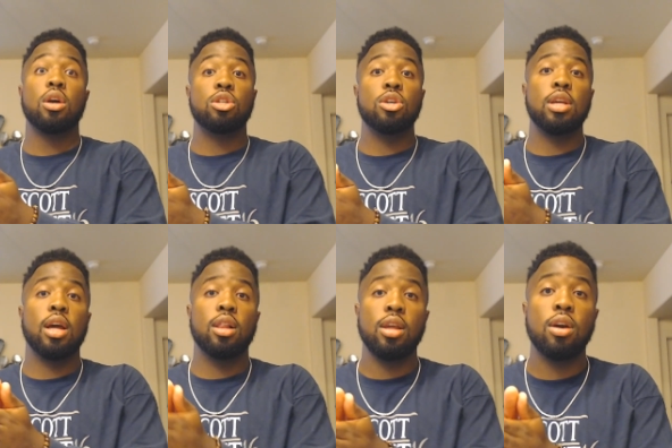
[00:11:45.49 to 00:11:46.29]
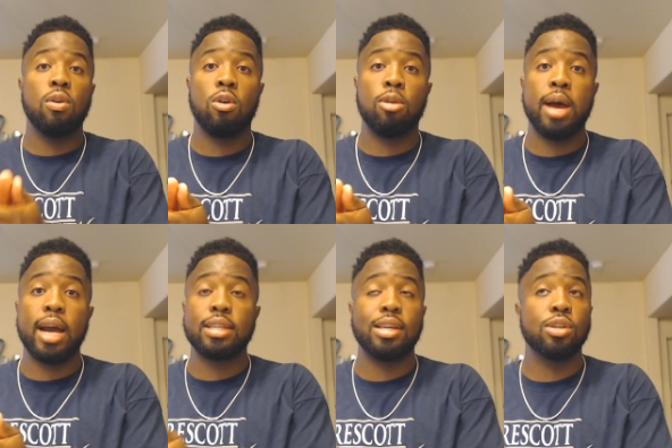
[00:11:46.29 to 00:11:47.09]
to the elite
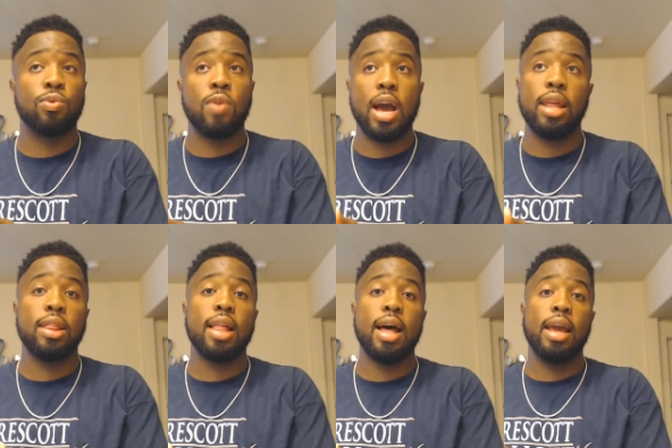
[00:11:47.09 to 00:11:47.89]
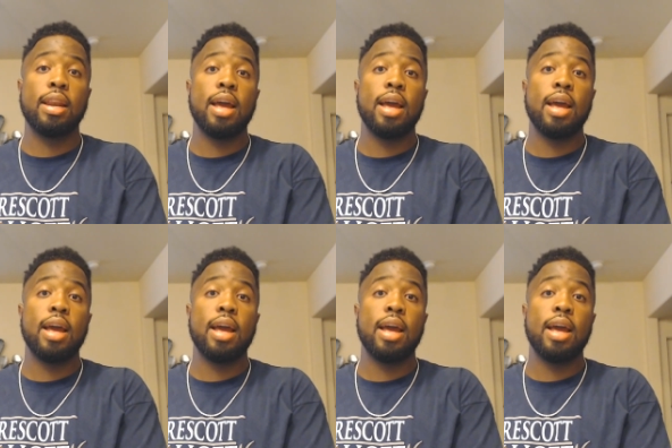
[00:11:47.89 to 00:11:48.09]
quarterbacks, he is right in line,